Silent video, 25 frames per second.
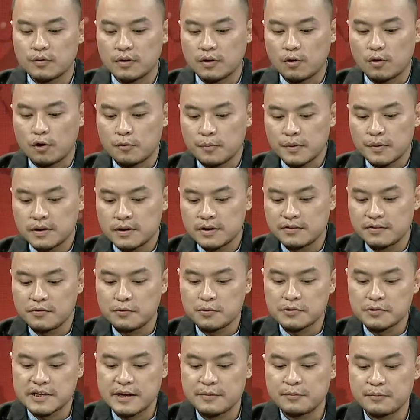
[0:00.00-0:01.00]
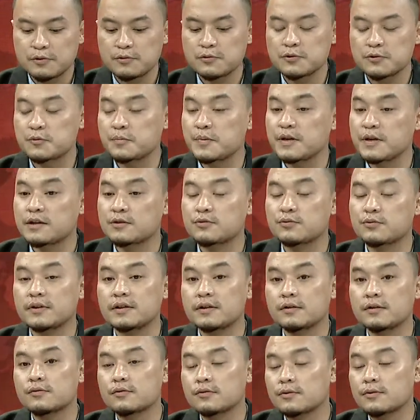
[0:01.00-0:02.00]
Hornbill TV was able to speak to
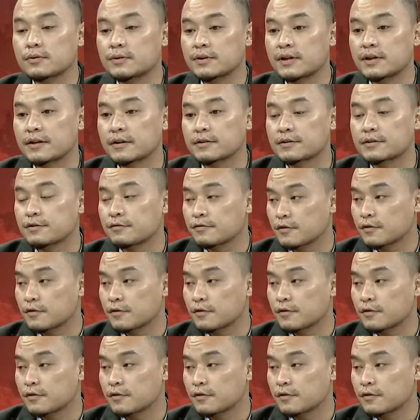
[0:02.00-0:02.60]
Indigo Director of